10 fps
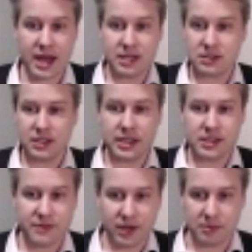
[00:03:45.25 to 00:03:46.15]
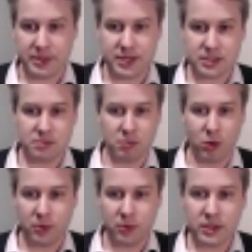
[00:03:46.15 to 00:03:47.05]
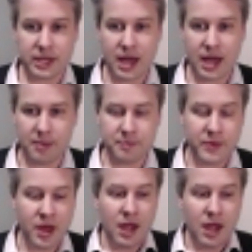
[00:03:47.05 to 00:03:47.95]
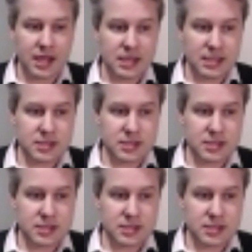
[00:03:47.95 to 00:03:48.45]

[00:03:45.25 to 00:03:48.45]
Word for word: and leader development more broadly um, is